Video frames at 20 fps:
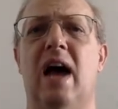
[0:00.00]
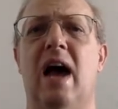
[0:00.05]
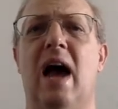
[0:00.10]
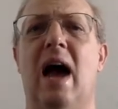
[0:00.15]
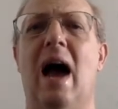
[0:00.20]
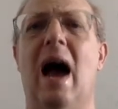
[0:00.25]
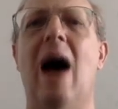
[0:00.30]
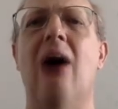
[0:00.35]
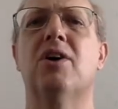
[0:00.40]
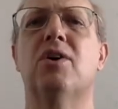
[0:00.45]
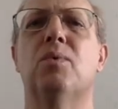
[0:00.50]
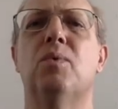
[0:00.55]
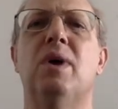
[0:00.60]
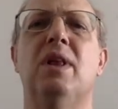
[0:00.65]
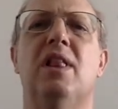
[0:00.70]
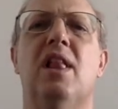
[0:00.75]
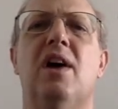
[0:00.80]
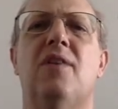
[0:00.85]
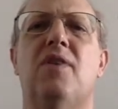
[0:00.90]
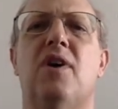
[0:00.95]
How can we
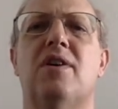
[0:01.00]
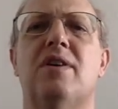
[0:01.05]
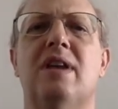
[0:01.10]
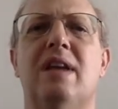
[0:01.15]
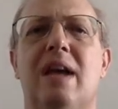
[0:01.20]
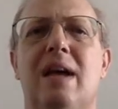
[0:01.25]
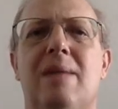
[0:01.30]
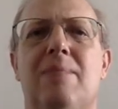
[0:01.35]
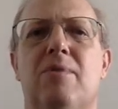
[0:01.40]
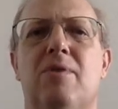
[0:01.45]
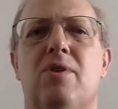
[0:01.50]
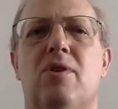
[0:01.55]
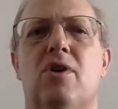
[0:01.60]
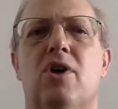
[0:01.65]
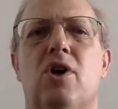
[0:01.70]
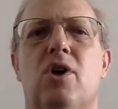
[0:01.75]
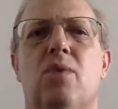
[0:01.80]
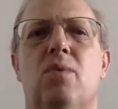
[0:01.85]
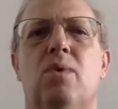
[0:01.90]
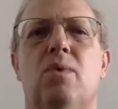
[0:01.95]
love our neighbor
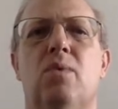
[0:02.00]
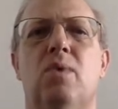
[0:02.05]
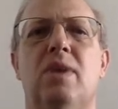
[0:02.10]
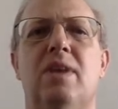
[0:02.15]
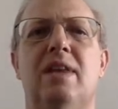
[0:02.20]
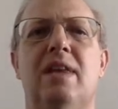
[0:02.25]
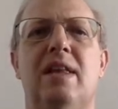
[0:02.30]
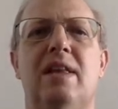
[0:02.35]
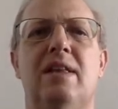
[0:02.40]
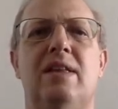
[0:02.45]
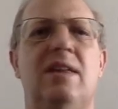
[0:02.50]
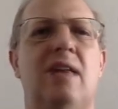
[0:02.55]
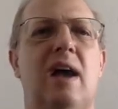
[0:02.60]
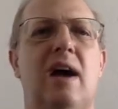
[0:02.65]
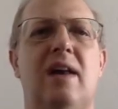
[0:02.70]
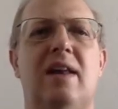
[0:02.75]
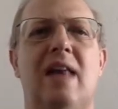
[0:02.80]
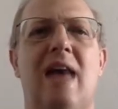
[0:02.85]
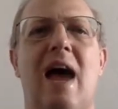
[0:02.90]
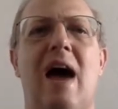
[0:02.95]
when we
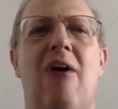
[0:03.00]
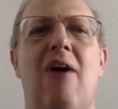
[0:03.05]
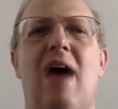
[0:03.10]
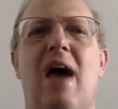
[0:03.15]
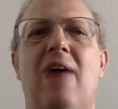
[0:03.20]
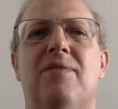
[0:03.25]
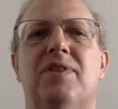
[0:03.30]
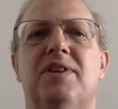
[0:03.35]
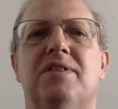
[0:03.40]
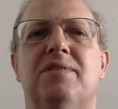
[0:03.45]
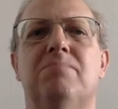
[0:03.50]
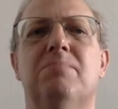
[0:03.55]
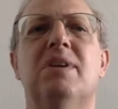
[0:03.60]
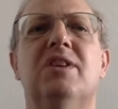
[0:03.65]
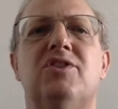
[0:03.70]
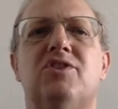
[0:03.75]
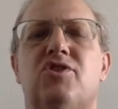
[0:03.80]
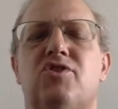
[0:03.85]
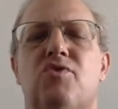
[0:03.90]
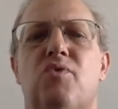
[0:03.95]
uh, now have this
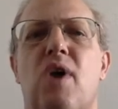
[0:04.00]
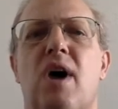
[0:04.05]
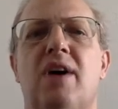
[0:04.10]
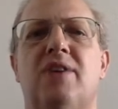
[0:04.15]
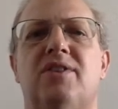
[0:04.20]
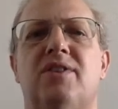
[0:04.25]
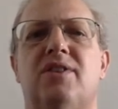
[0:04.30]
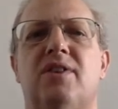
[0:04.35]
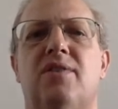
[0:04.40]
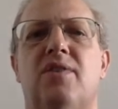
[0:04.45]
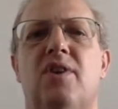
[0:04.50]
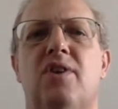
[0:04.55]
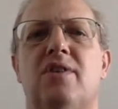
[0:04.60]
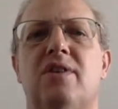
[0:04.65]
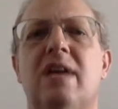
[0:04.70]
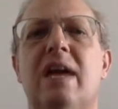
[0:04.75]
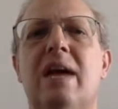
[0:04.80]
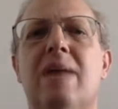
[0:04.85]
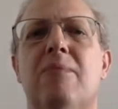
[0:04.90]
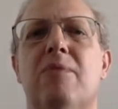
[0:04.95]
mistrust of our
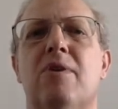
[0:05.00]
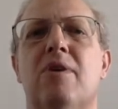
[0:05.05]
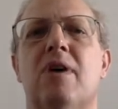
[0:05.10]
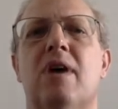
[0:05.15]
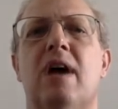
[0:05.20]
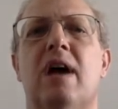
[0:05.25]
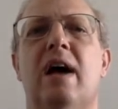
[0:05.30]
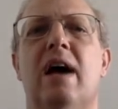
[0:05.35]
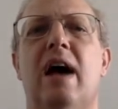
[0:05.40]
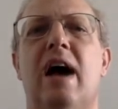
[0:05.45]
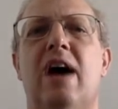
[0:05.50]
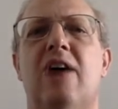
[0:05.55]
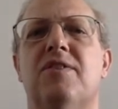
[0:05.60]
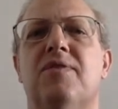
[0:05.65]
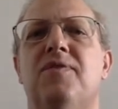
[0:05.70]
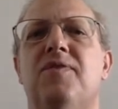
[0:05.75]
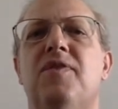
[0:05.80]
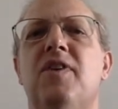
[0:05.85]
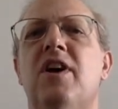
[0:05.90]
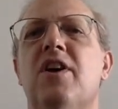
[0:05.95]
neighbor out
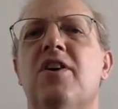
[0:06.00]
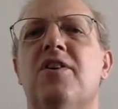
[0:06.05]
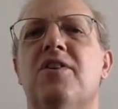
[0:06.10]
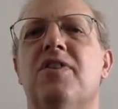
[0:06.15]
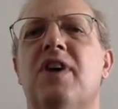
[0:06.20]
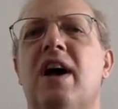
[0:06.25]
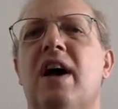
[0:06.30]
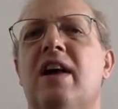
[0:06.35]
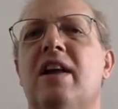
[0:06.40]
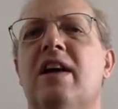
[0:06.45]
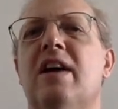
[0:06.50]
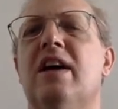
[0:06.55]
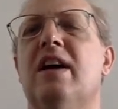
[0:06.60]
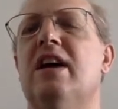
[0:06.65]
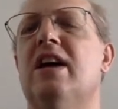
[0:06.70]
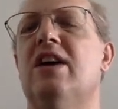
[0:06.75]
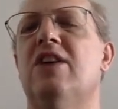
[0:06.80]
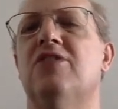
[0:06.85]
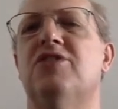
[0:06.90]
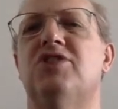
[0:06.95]
of fear that
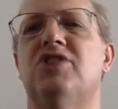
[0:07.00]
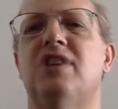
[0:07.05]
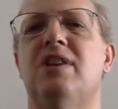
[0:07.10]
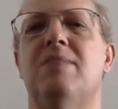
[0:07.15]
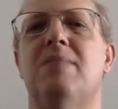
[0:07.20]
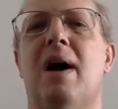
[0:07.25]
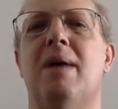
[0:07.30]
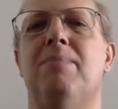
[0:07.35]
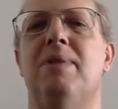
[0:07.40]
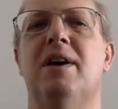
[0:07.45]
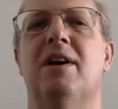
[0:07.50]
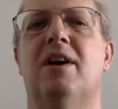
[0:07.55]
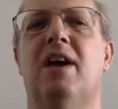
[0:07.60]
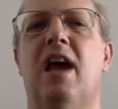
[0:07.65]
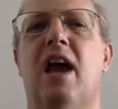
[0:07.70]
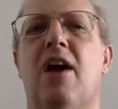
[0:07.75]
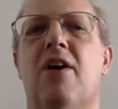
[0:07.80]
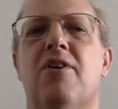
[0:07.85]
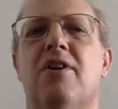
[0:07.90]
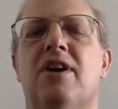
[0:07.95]
he or she might be a
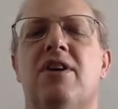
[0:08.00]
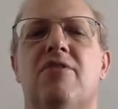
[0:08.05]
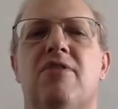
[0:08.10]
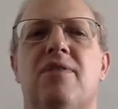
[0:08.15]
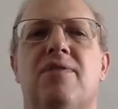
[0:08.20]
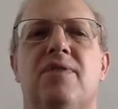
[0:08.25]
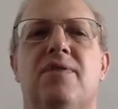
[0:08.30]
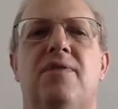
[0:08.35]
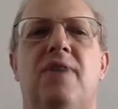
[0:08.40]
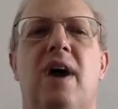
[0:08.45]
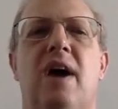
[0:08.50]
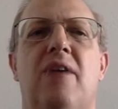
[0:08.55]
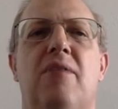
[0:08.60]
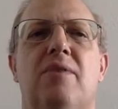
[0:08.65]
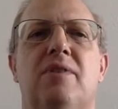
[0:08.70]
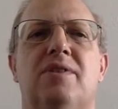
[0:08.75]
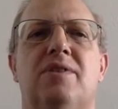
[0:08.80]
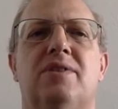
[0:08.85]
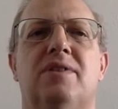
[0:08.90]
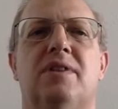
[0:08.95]
carrier of the
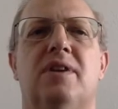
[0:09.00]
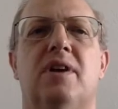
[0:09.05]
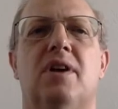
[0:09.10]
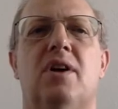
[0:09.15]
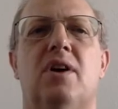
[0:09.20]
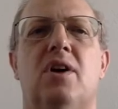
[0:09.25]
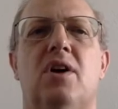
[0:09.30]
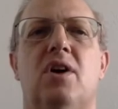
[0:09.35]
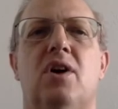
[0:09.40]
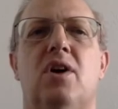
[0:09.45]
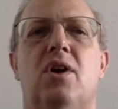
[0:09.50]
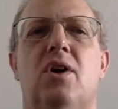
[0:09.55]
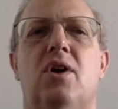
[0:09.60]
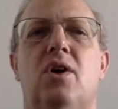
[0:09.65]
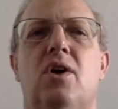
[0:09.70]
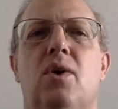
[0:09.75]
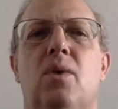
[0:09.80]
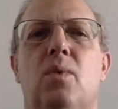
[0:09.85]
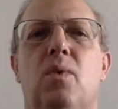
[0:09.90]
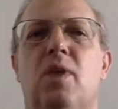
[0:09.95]
virus?
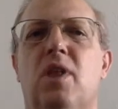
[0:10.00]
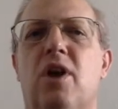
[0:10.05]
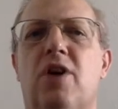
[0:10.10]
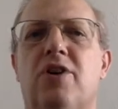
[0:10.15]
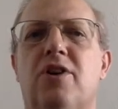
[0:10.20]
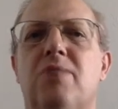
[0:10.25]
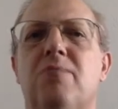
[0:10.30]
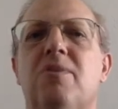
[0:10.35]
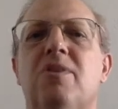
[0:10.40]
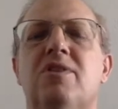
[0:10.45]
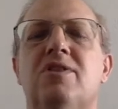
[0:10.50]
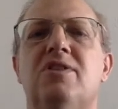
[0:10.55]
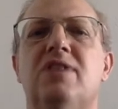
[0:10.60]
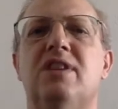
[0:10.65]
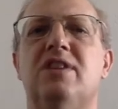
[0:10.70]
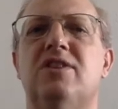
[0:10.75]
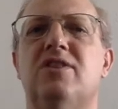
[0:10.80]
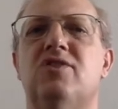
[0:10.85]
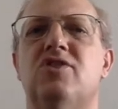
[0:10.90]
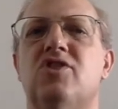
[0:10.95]
Will our
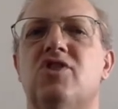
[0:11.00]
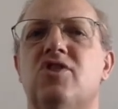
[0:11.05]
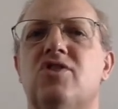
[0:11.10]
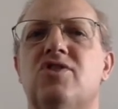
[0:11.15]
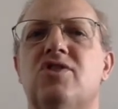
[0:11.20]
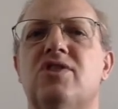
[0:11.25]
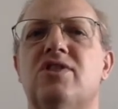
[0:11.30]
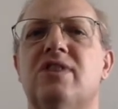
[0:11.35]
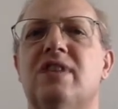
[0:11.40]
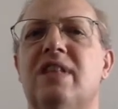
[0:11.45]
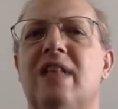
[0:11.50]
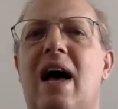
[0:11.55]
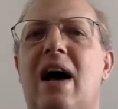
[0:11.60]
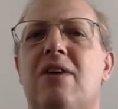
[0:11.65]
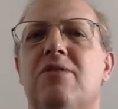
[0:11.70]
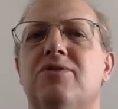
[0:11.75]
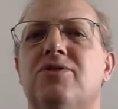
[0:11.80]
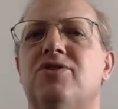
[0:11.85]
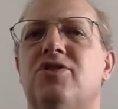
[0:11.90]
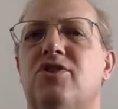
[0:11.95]
communities and churches
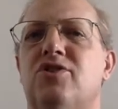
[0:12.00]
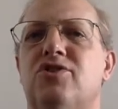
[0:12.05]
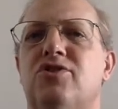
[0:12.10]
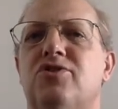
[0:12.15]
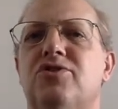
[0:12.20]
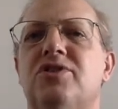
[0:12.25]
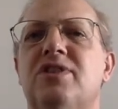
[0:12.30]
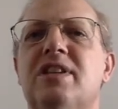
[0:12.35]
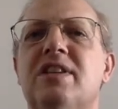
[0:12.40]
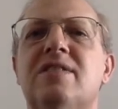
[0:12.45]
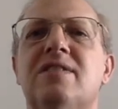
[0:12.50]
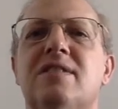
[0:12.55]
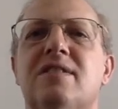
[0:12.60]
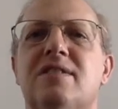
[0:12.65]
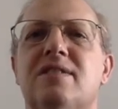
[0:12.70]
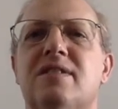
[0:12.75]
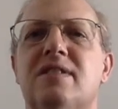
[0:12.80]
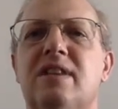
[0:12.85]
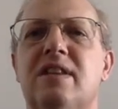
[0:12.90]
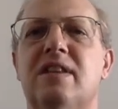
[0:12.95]
allow social
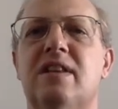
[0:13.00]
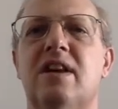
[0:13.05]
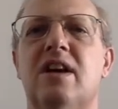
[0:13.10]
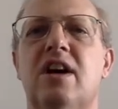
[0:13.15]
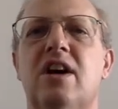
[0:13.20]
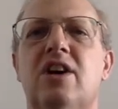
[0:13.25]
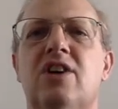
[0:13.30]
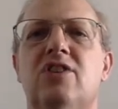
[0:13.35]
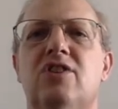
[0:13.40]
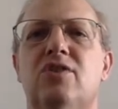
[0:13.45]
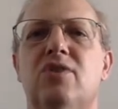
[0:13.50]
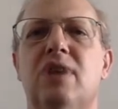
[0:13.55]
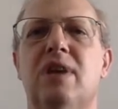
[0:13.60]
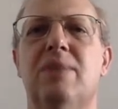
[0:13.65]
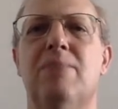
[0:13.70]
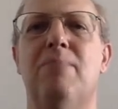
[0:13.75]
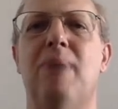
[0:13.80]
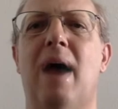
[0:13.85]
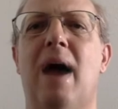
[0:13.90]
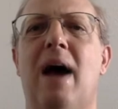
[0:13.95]
distancing to
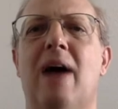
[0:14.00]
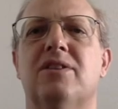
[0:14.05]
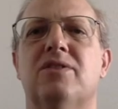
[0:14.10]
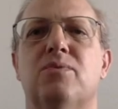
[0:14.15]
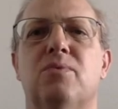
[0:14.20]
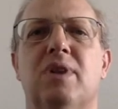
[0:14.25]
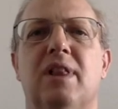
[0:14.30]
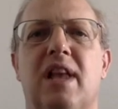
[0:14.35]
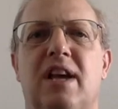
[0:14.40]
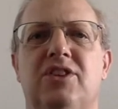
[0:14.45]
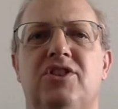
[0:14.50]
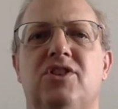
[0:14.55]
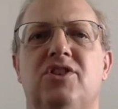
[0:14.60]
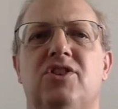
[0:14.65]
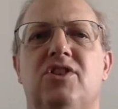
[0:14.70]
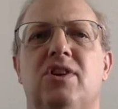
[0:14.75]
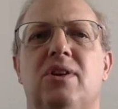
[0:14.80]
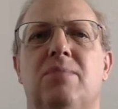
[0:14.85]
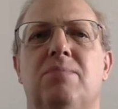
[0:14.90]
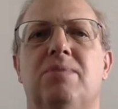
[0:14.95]
impact
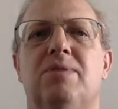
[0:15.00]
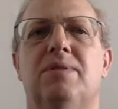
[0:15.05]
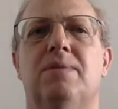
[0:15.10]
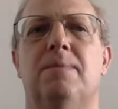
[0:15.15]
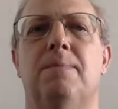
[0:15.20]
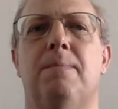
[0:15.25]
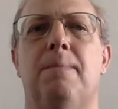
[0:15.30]
relationships?